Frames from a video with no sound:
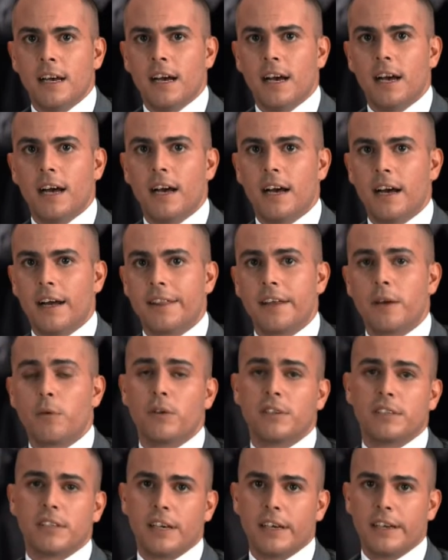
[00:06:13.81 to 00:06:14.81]
There
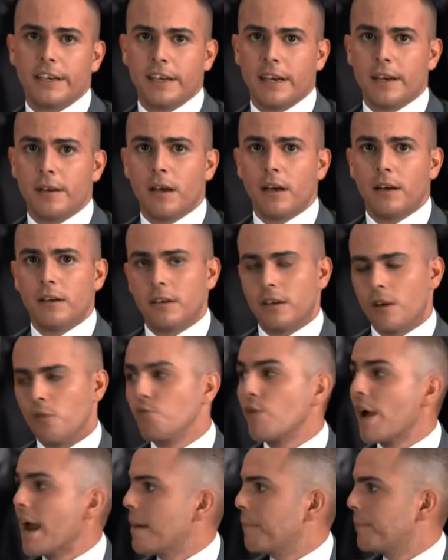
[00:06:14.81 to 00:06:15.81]
was a
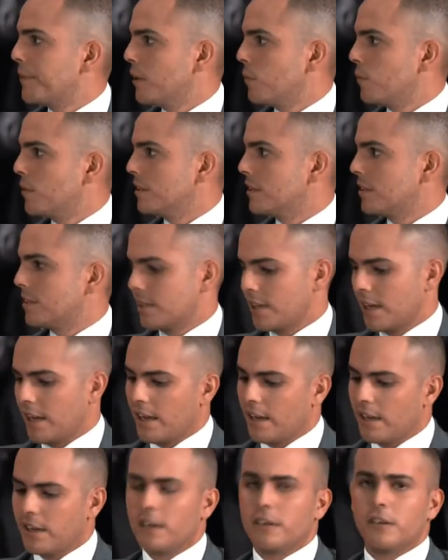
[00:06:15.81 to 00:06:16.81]
ramp that was,
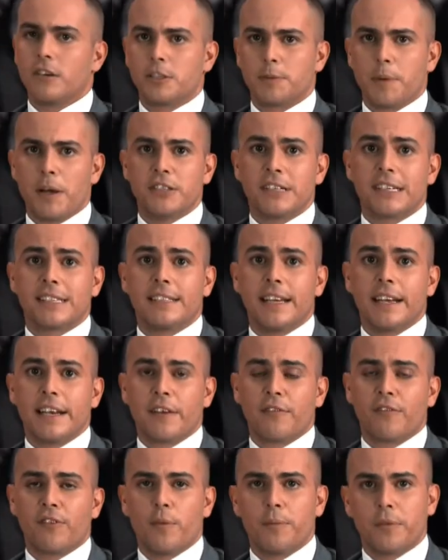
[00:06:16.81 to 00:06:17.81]
I suppose,
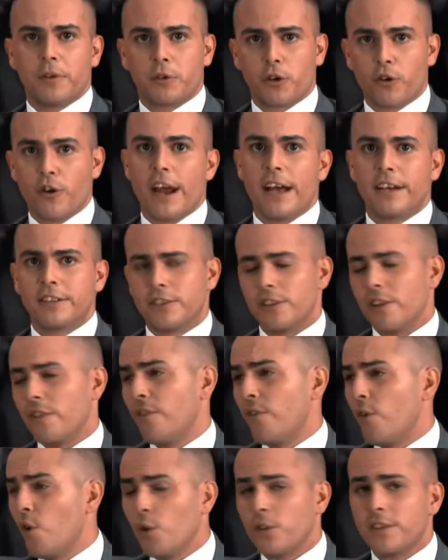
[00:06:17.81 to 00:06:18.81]
extending from the ground to the
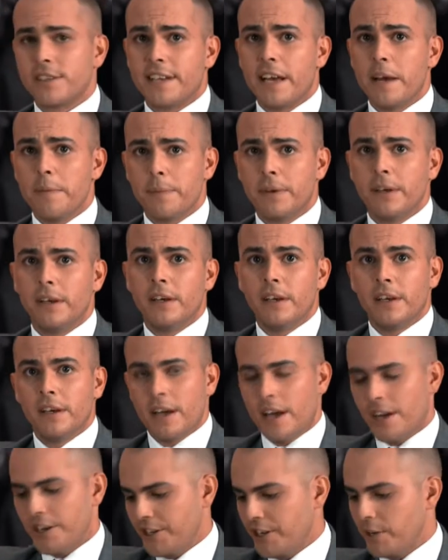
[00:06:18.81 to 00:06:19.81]
4th step.
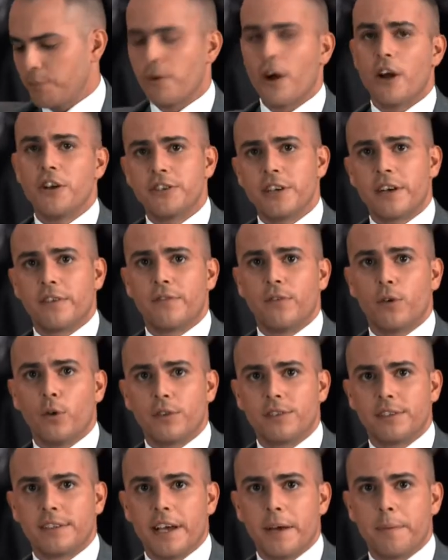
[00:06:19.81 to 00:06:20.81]
As she approached that
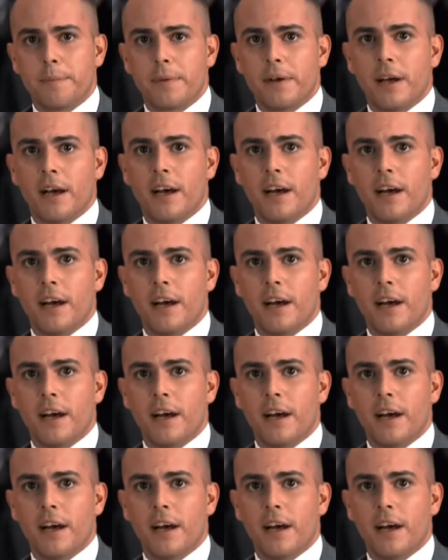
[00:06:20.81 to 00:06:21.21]
4th step,